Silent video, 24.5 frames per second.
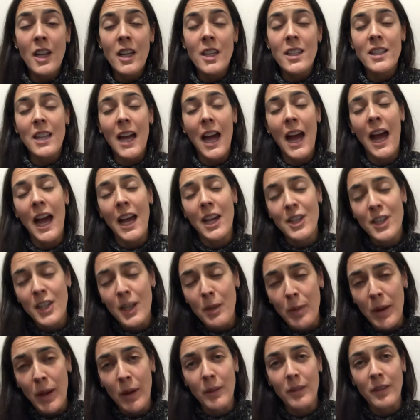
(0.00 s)
to actually
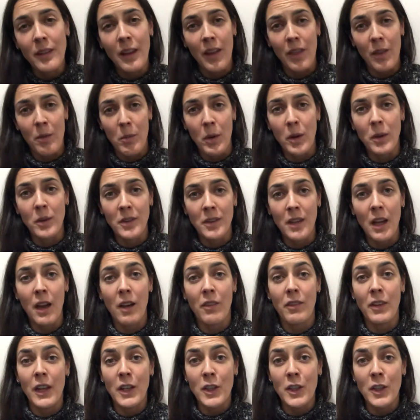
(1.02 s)
be able to get the most out of it.